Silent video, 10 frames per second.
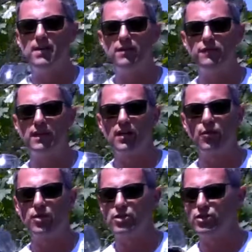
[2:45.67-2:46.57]
bit of
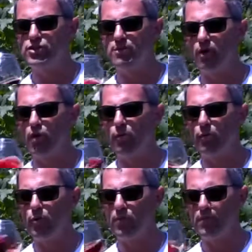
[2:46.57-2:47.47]
licorice and some
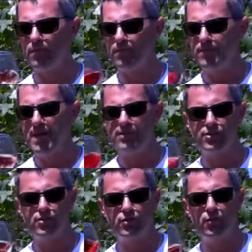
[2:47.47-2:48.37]

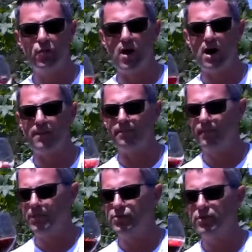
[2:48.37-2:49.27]
herbalness to the wine.
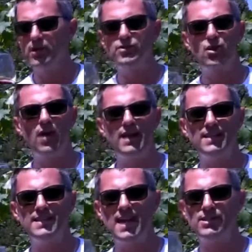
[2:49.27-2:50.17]
So let's go ahead
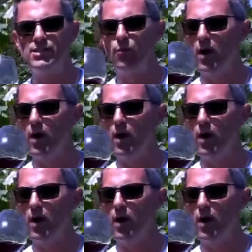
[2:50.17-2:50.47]
and taste the